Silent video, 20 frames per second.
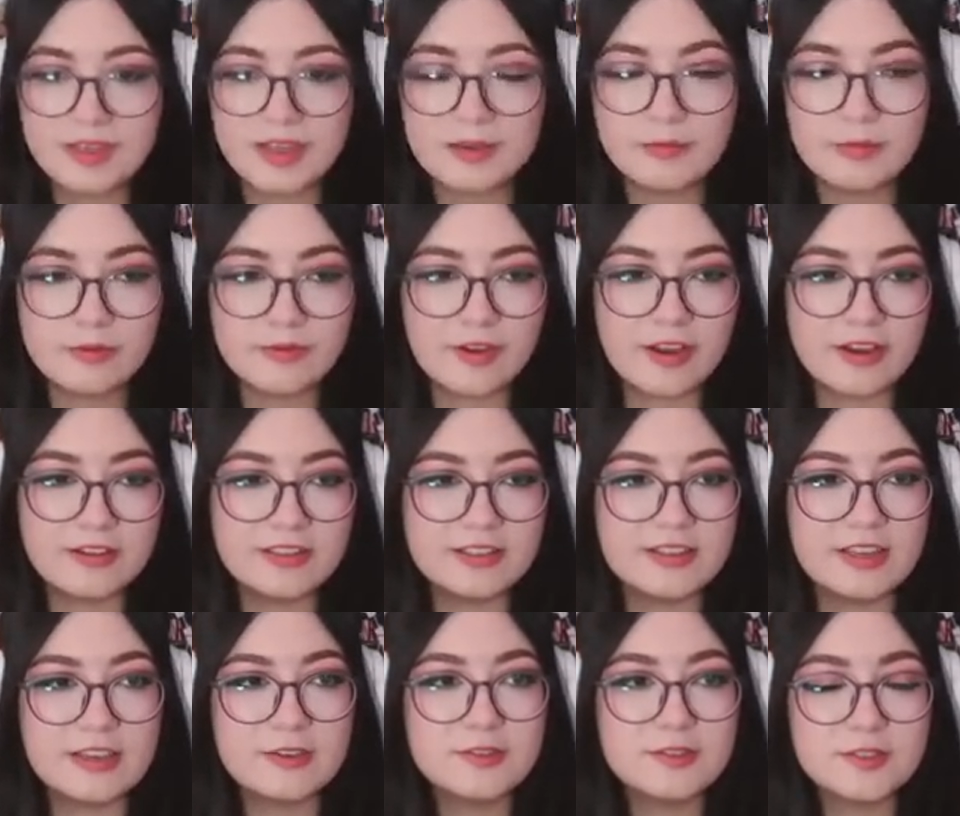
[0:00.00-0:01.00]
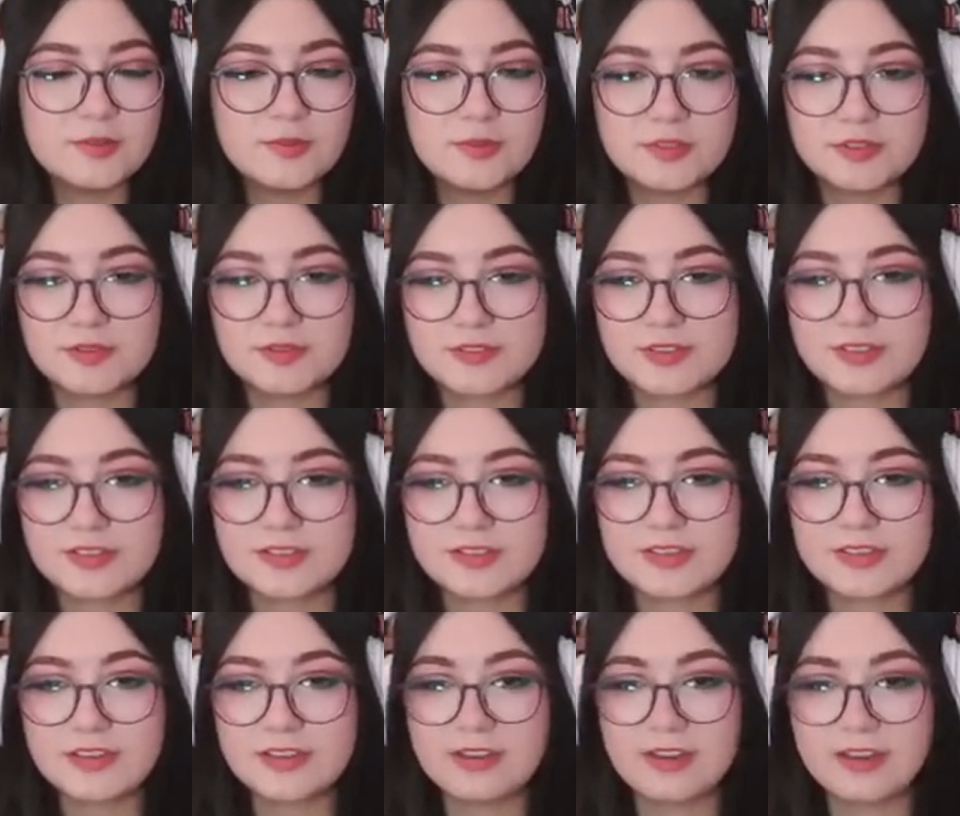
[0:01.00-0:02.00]
And Rivali, thank you so much for
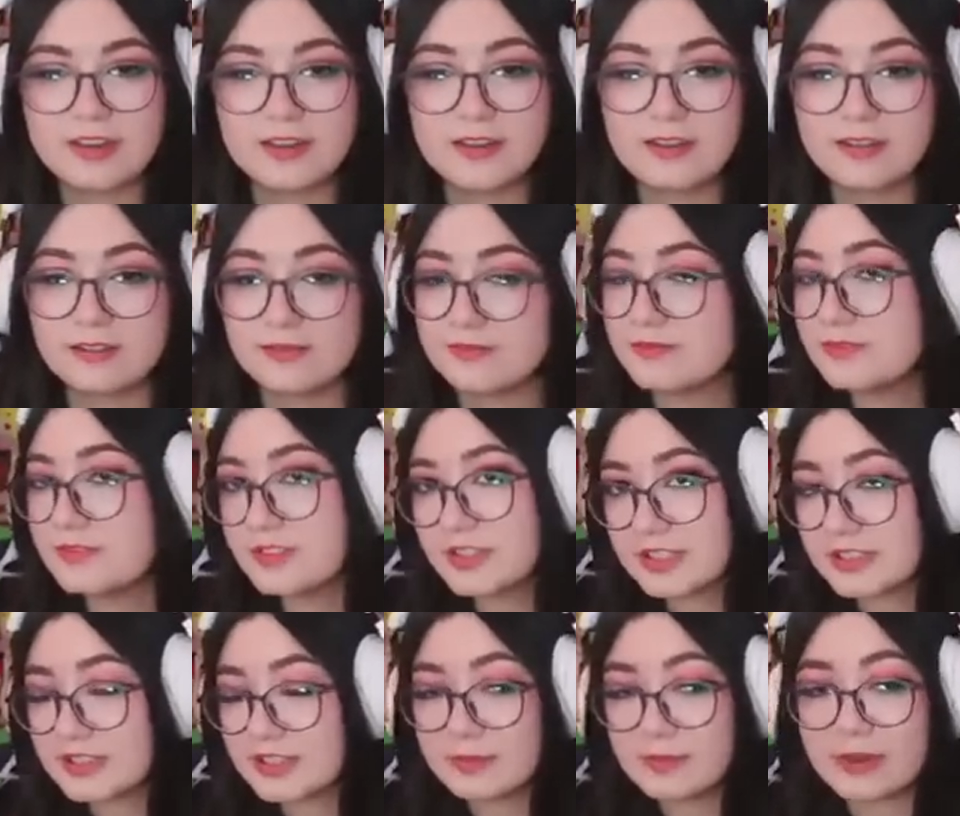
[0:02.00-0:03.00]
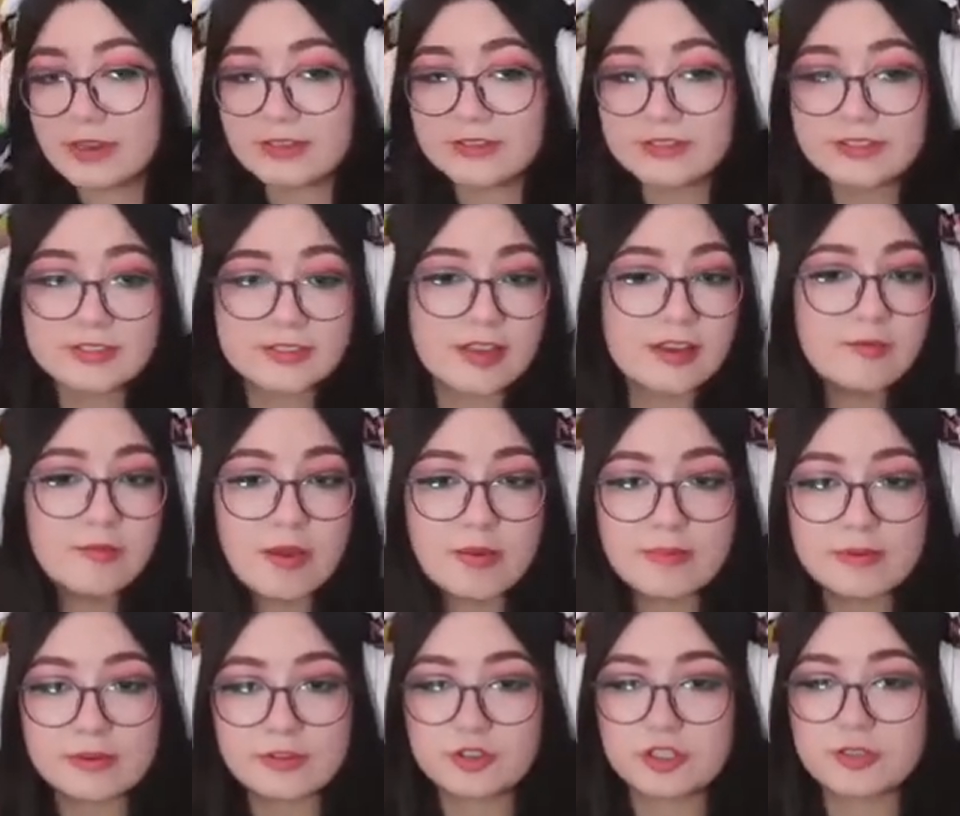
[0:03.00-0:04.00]
the uh, 16 months of
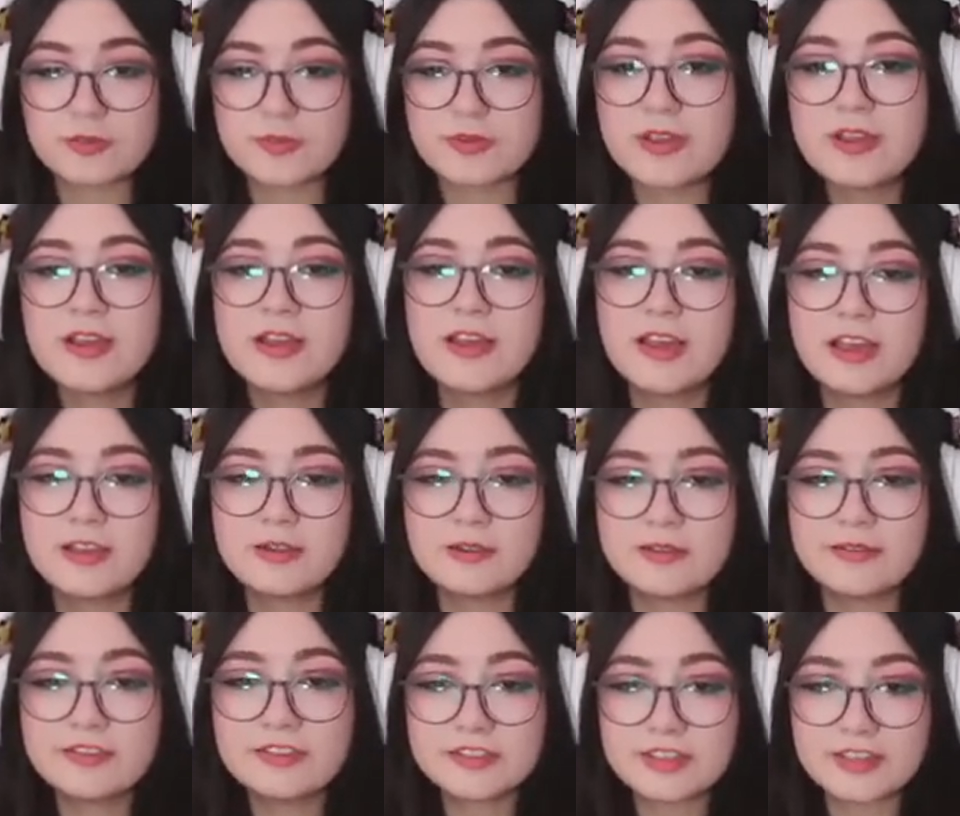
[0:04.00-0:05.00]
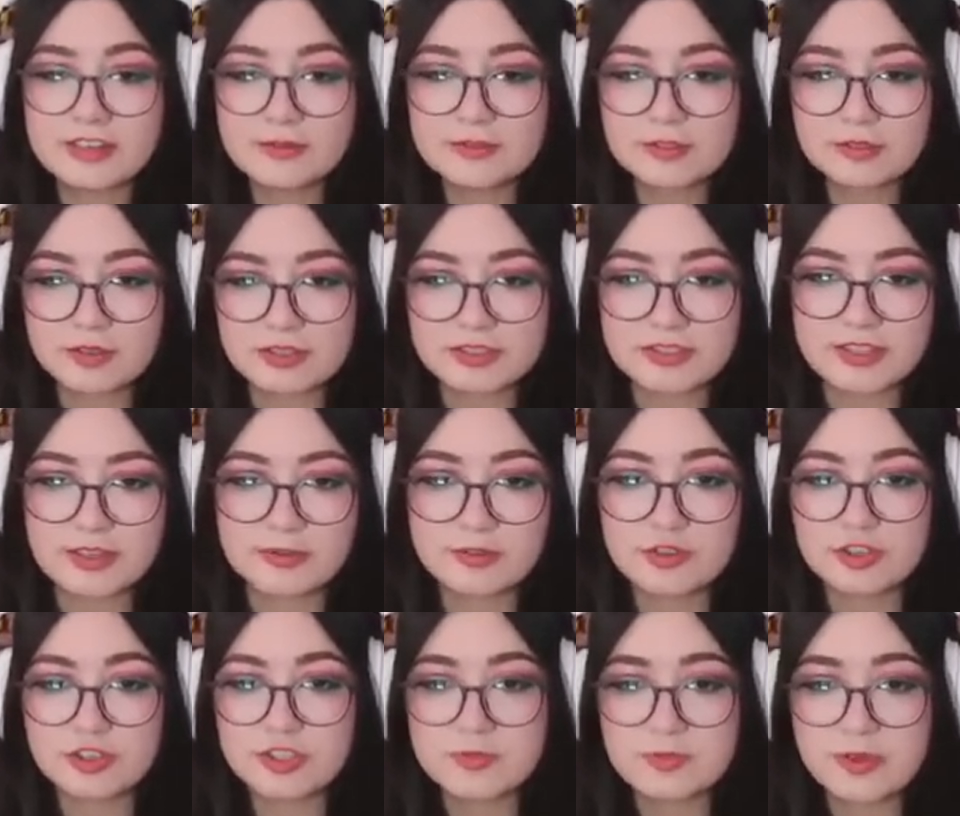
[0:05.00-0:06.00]
membership. Your hey, event today was crazy. I was
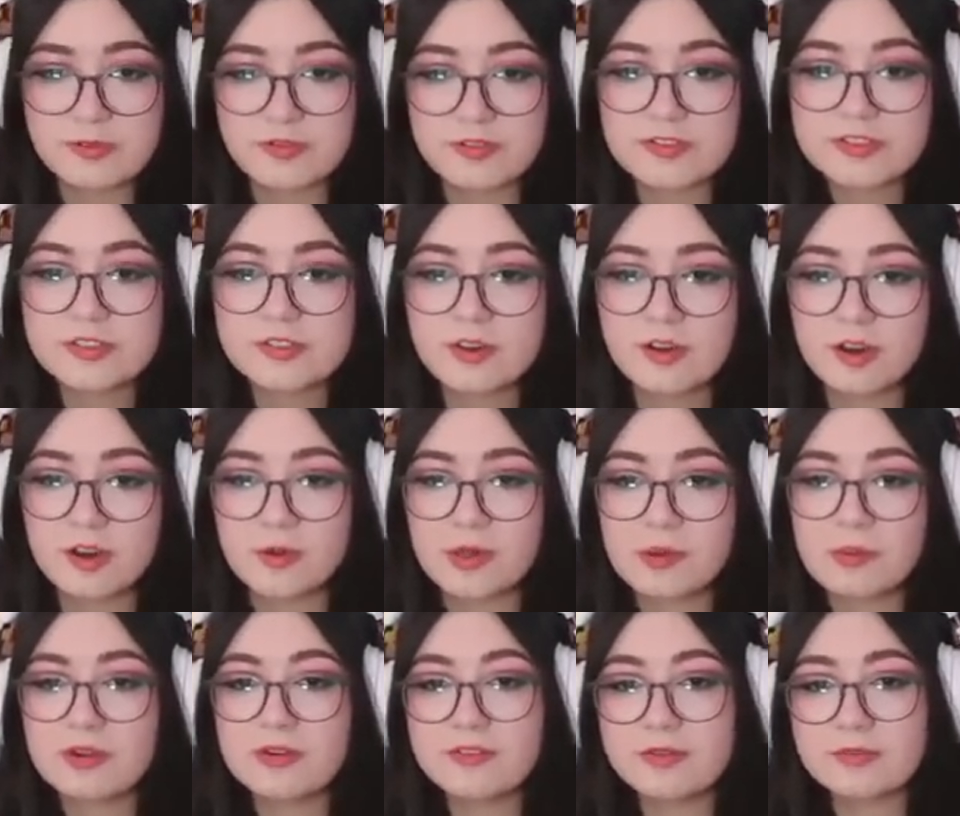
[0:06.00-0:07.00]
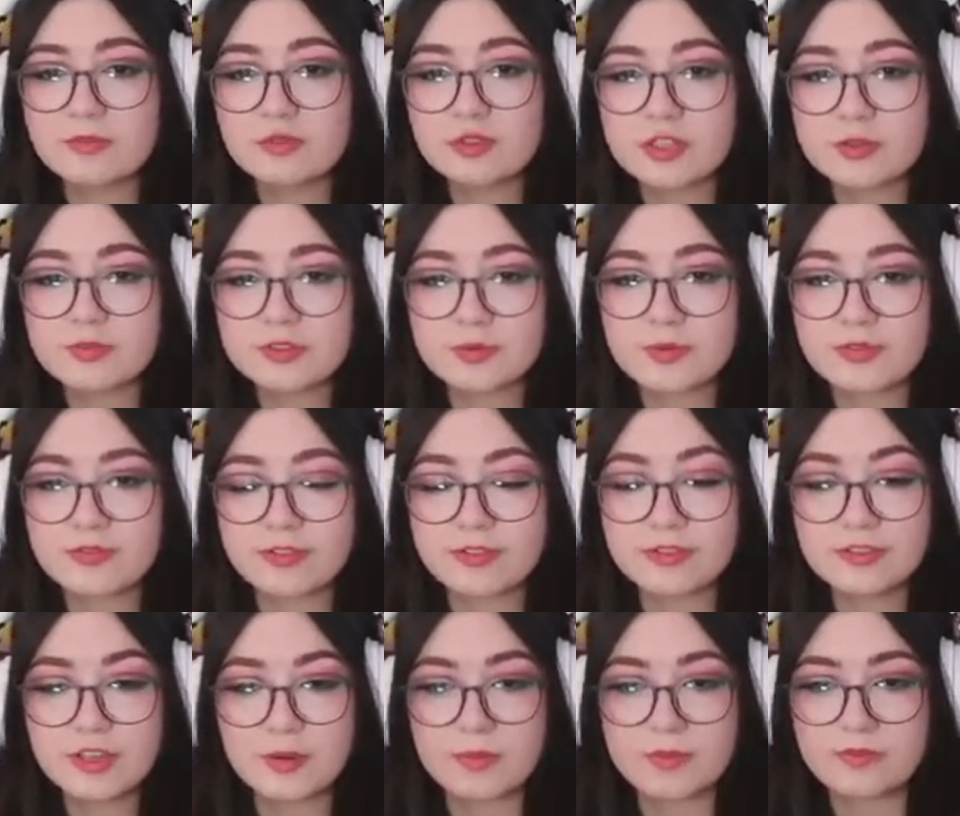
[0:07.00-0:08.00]
chasing my friends down the hallway and one of them tripped, so we fell on
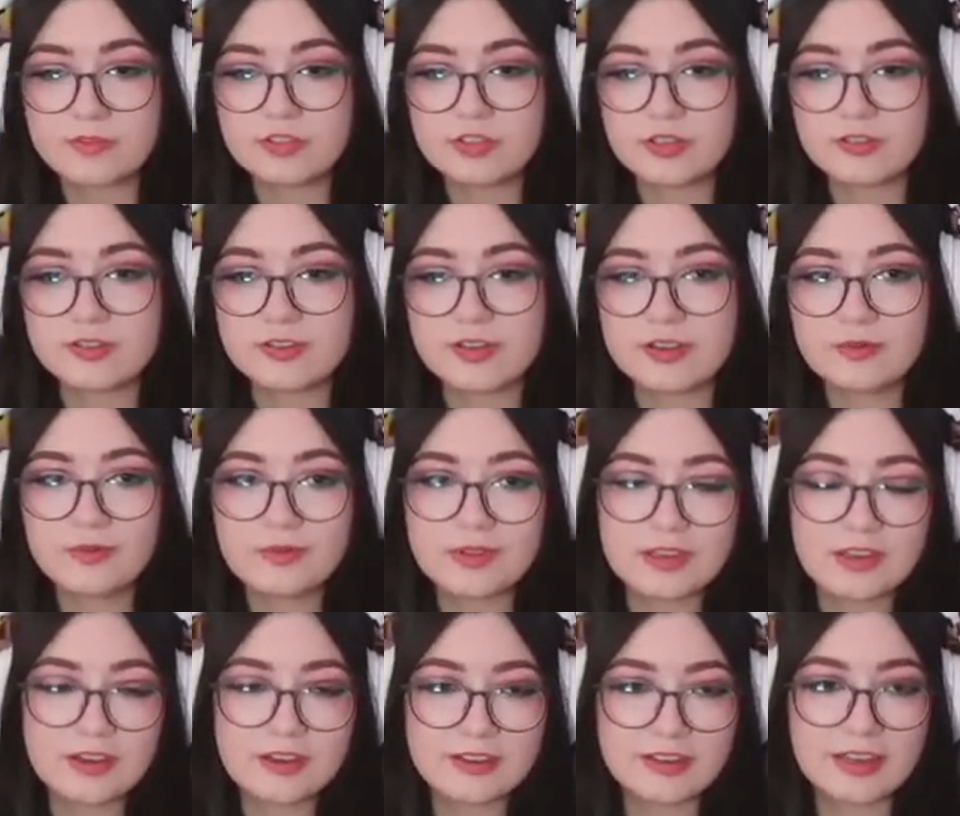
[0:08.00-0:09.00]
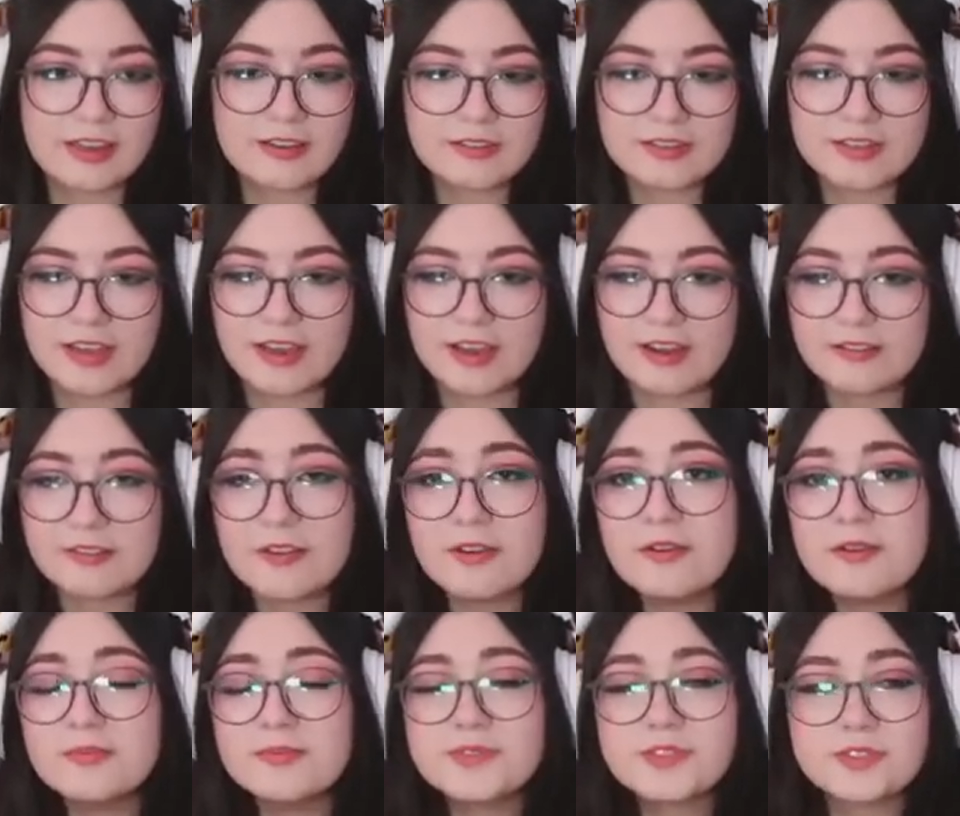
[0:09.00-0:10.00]
top of each other and we got yelled at. Oh,
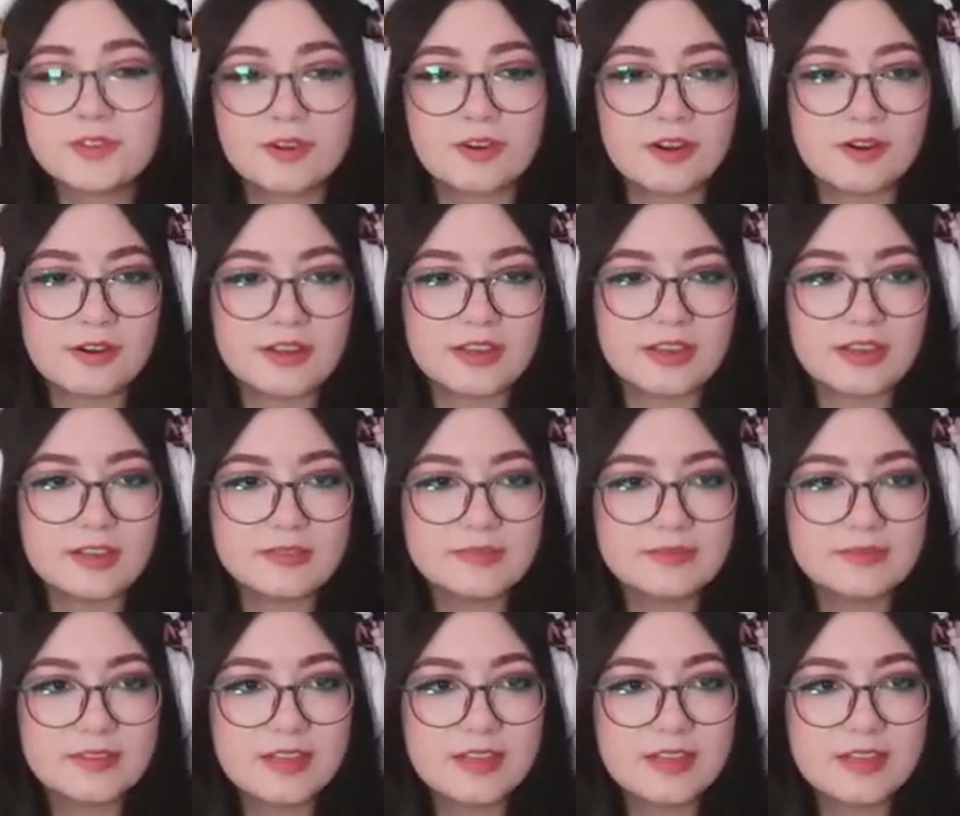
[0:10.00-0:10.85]
I'm sorry.